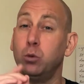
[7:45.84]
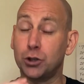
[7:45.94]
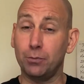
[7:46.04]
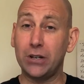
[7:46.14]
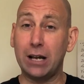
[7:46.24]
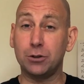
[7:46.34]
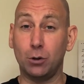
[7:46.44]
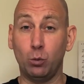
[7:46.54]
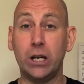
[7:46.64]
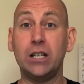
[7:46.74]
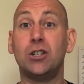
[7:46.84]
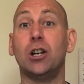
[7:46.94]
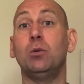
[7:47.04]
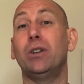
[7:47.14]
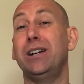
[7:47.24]
Something else that winning
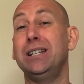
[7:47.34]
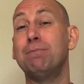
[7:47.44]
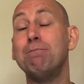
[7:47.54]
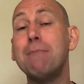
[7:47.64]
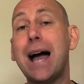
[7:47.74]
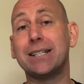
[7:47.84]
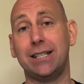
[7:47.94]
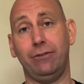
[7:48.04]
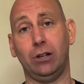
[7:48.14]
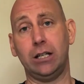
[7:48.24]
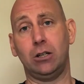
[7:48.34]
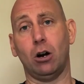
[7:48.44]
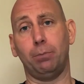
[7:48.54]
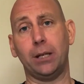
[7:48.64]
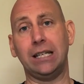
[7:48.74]
do that is massively
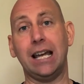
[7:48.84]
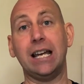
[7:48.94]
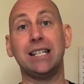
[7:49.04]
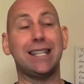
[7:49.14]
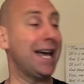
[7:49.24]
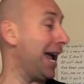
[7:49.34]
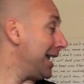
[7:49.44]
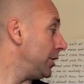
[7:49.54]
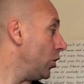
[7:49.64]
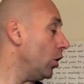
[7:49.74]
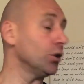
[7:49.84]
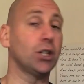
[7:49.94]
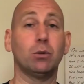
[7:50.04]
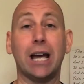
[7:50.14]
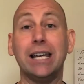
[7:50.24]
copied is the head
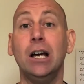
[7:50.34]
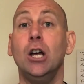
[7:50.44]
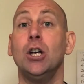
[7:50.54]
guards, okay?